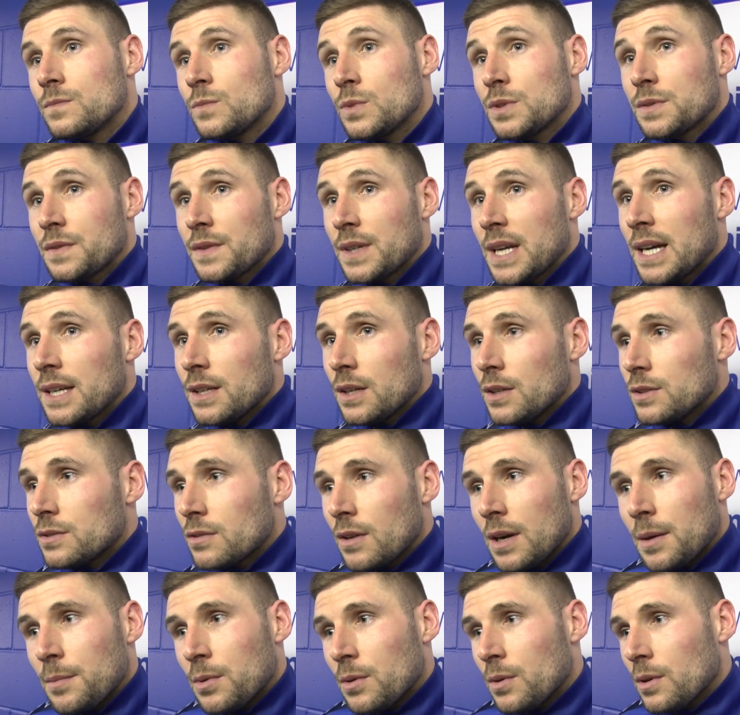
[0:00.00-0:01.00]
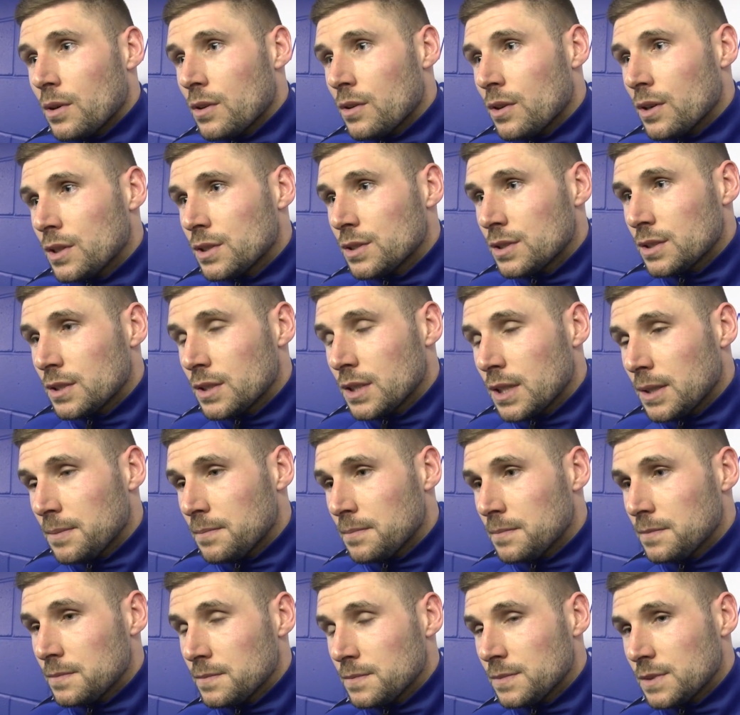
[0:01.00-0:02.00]
was Fernando's great ball across and
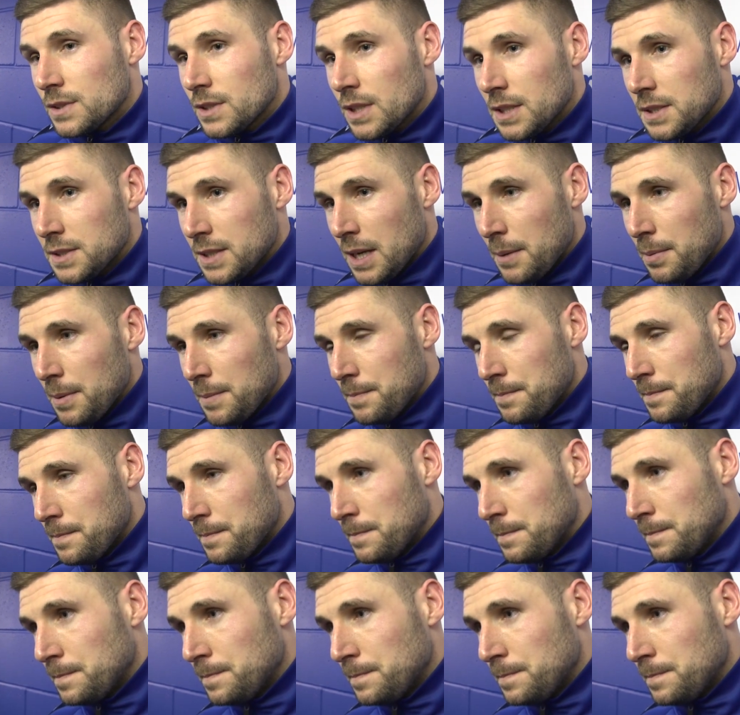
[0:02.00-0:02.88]
um, it was a nice tapping.